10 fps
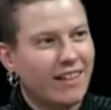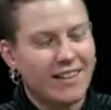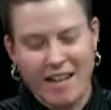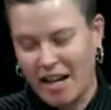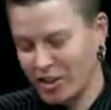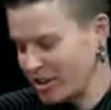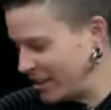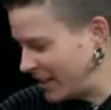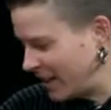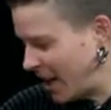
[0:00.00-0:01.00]
It's
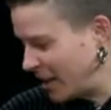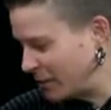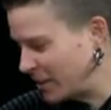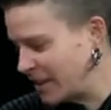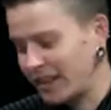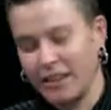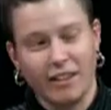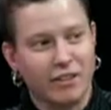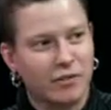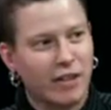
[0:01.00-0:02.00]
actually kind of
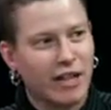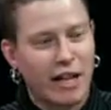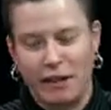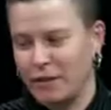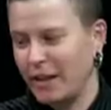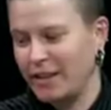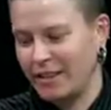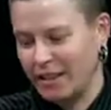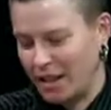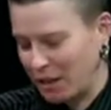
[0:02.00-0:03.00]
ridiculous. Right now I've got
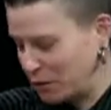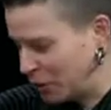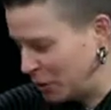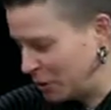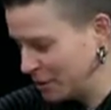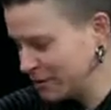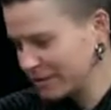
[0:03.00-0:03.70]
the iPhone,